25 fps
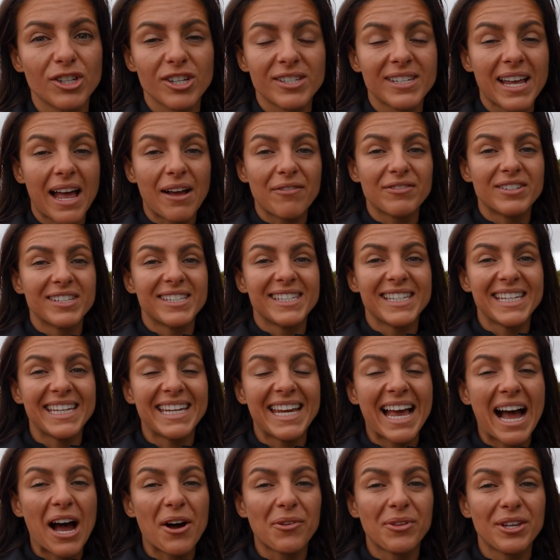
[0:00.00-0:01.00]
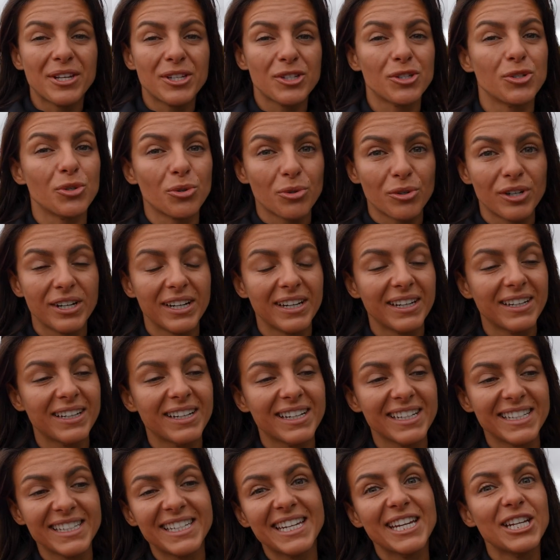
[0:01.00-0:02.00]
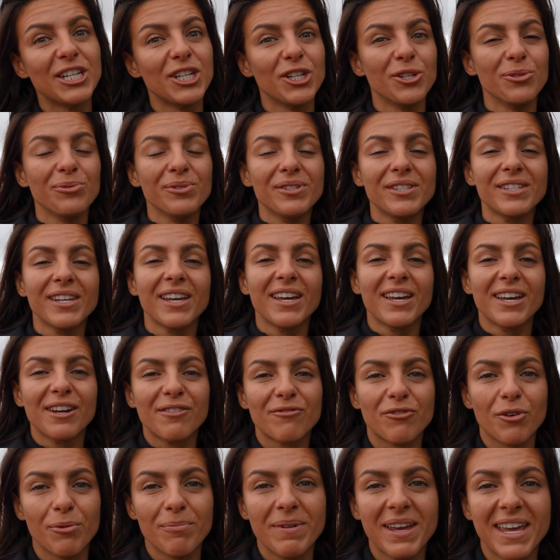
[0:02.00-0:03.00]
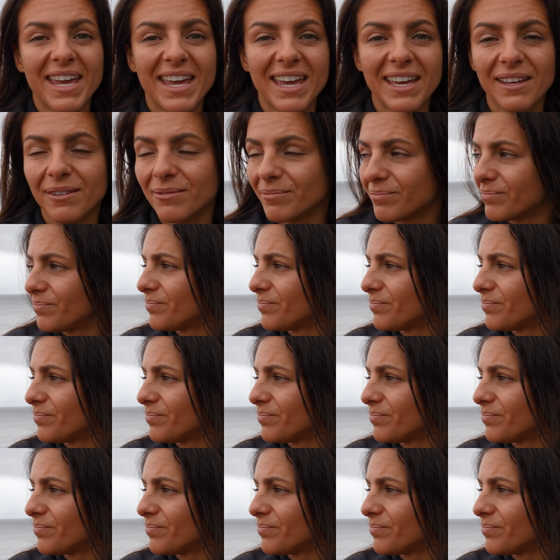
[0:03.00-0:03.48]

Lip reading: just have to see how this story continues from here.